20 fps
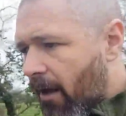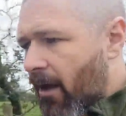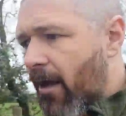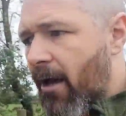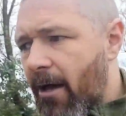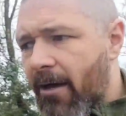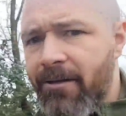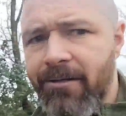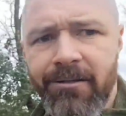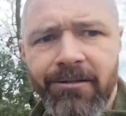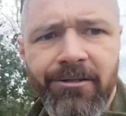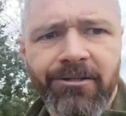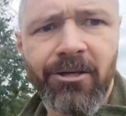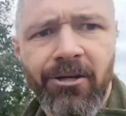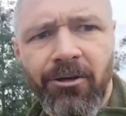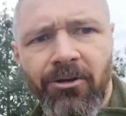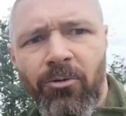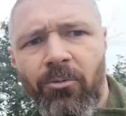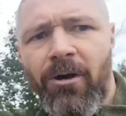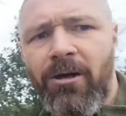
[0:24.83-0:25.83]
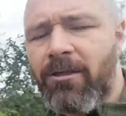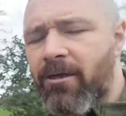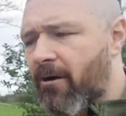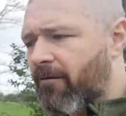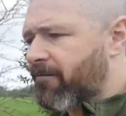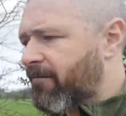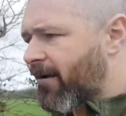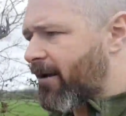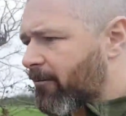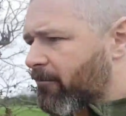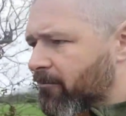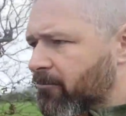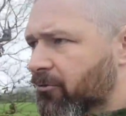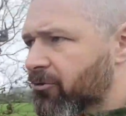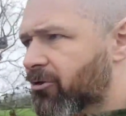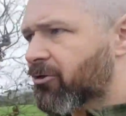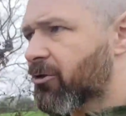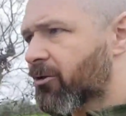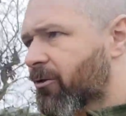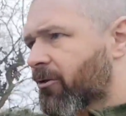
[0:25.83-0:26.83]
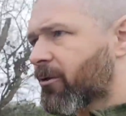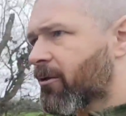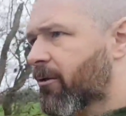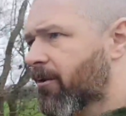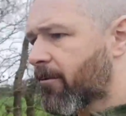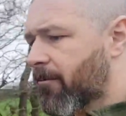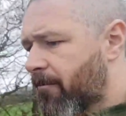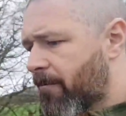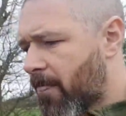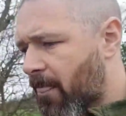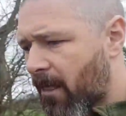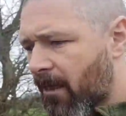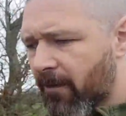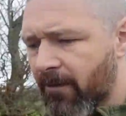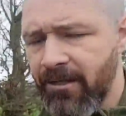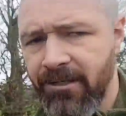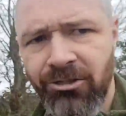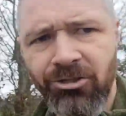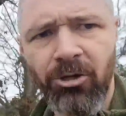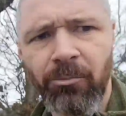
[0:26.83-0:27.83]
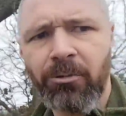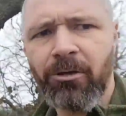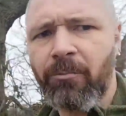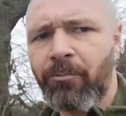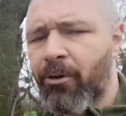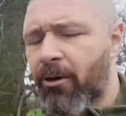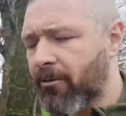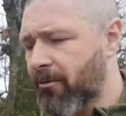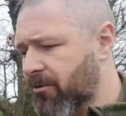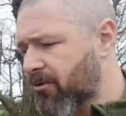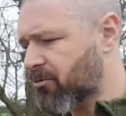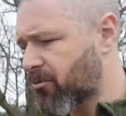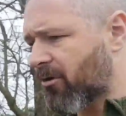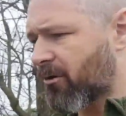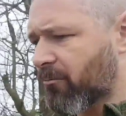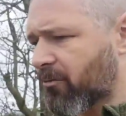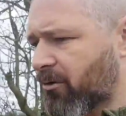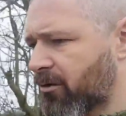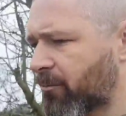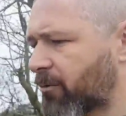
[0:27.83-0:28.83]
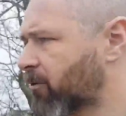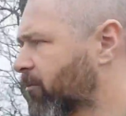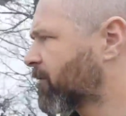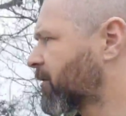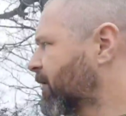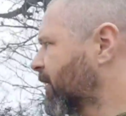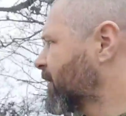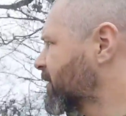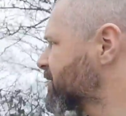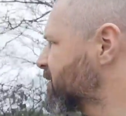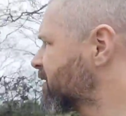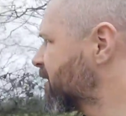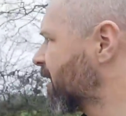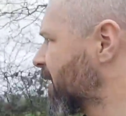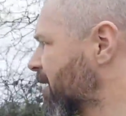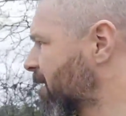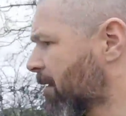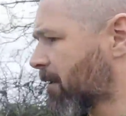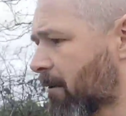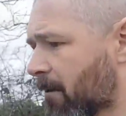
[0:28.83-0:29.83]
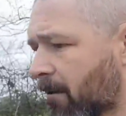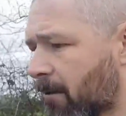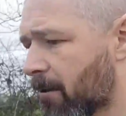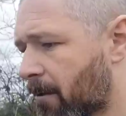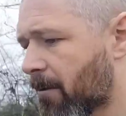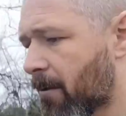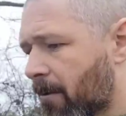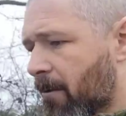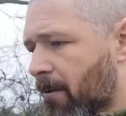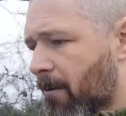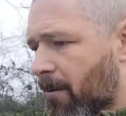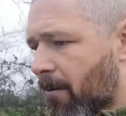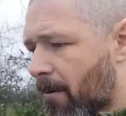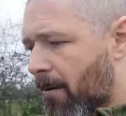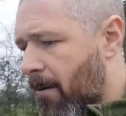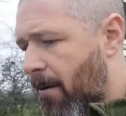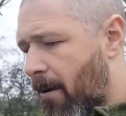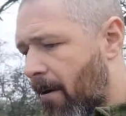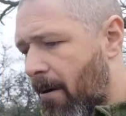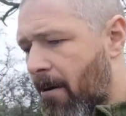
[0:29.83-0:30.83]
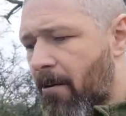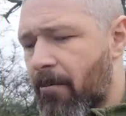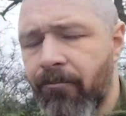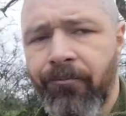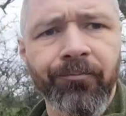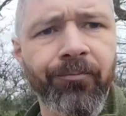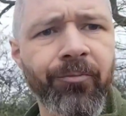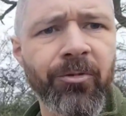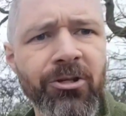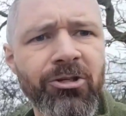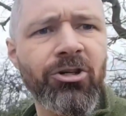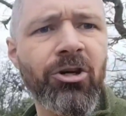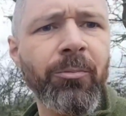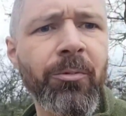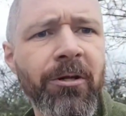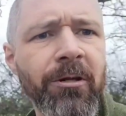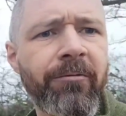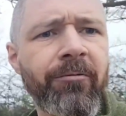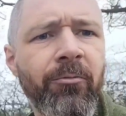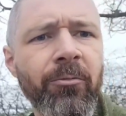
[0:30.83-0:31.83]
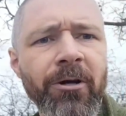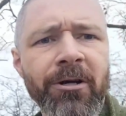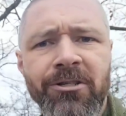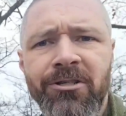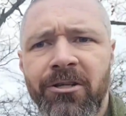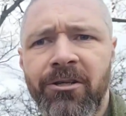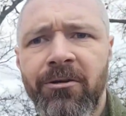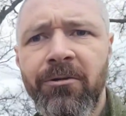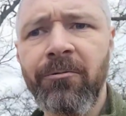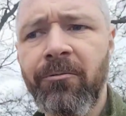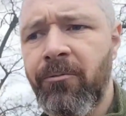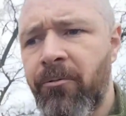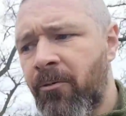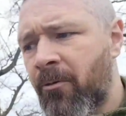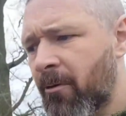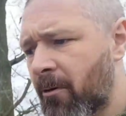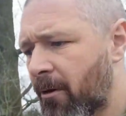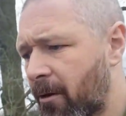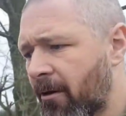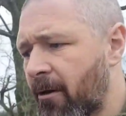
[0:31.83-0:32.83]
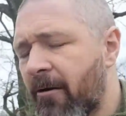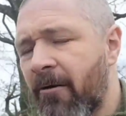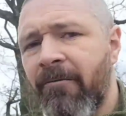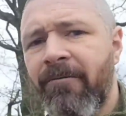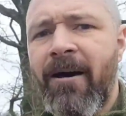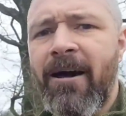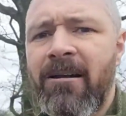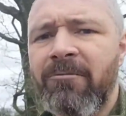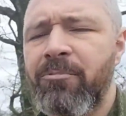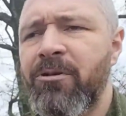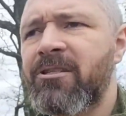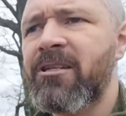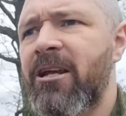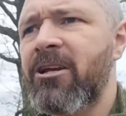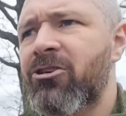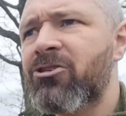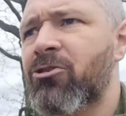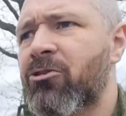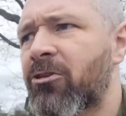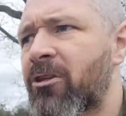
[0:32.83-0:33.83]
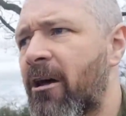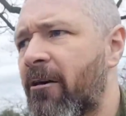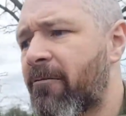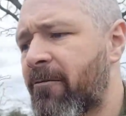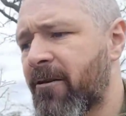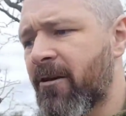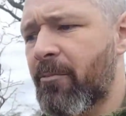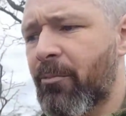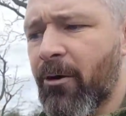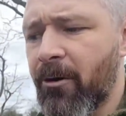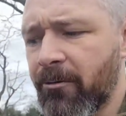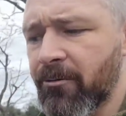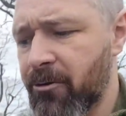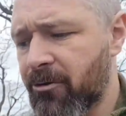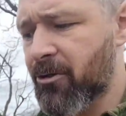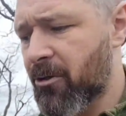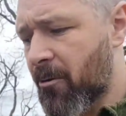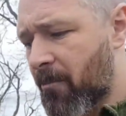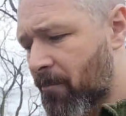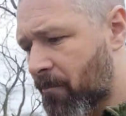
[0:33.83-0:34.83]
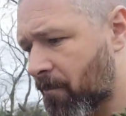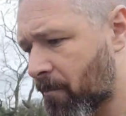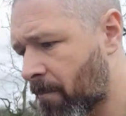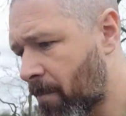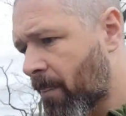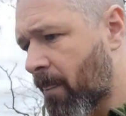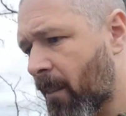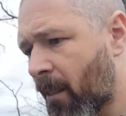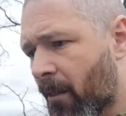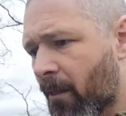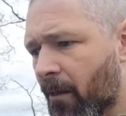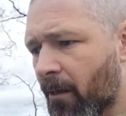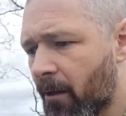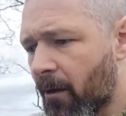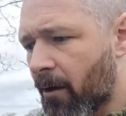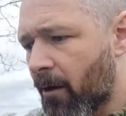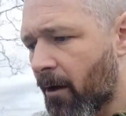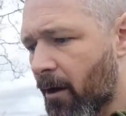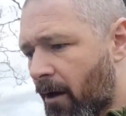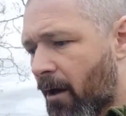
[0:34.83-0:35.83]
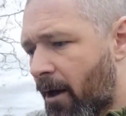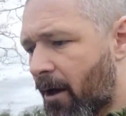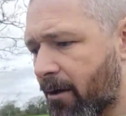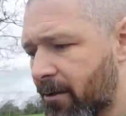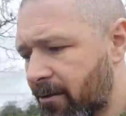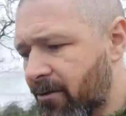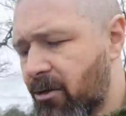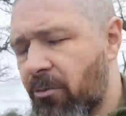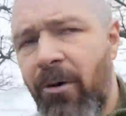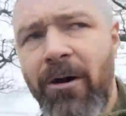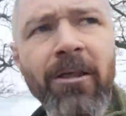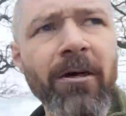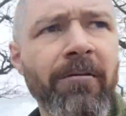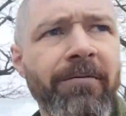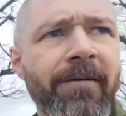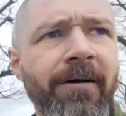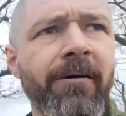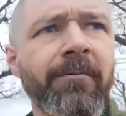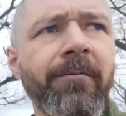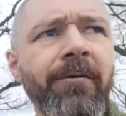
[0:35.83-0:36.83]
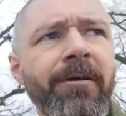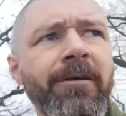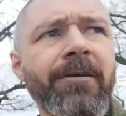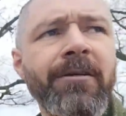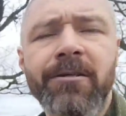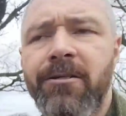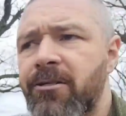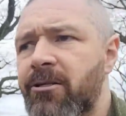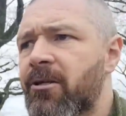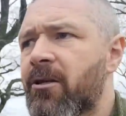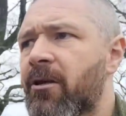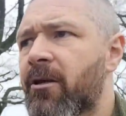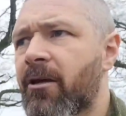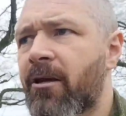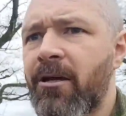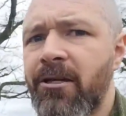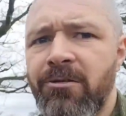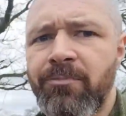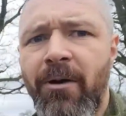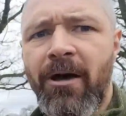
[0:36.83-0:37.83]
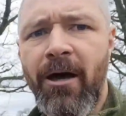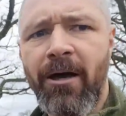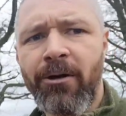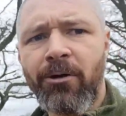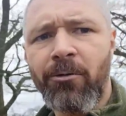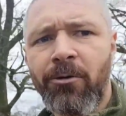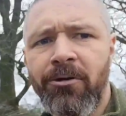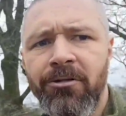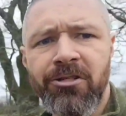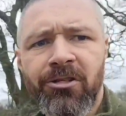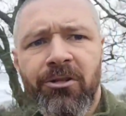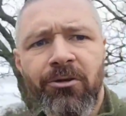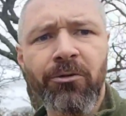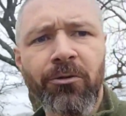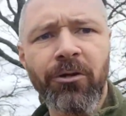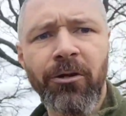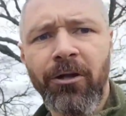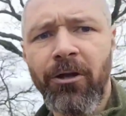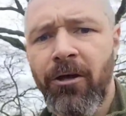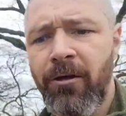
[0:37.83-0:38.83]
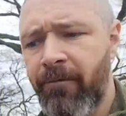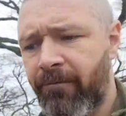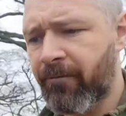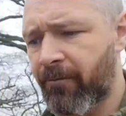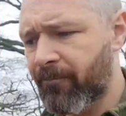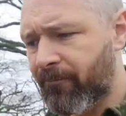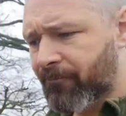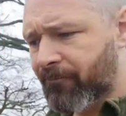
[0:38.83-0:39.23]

and the way that I found these couple of ponds, what I'm going to be looking at today, um, there's a couple of different ways you can find potential Daphnia ponds. And the way that I found these is by going onto Google Earth.